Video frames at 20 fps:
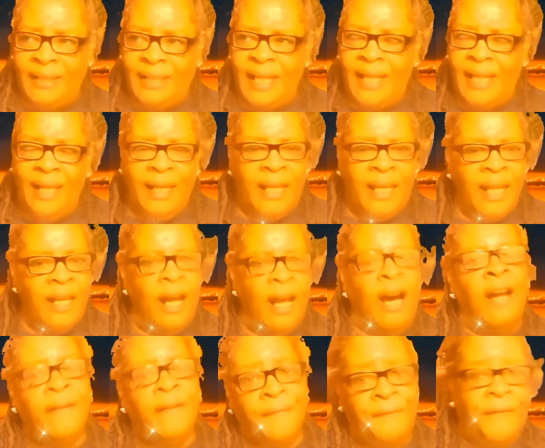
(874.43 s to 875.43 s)
And unless they
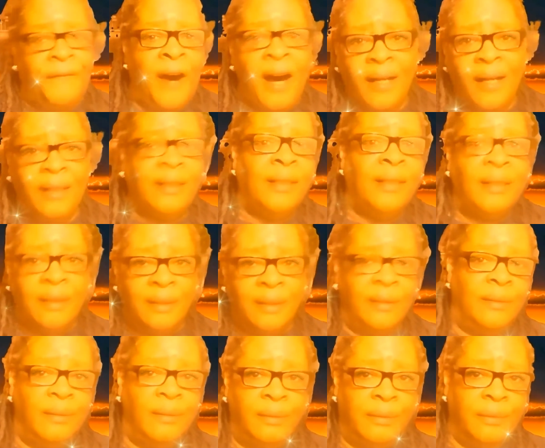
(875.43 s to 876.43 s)
can get
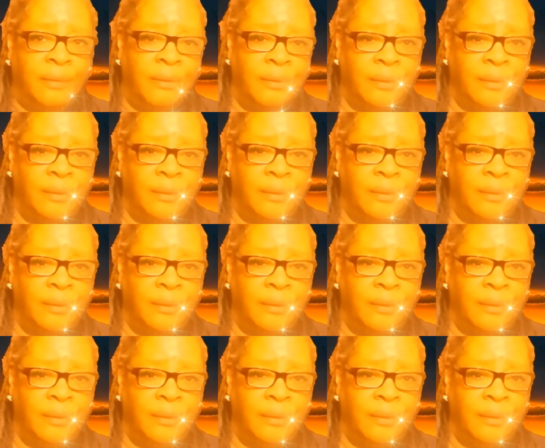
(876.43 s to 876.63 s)
unfucked,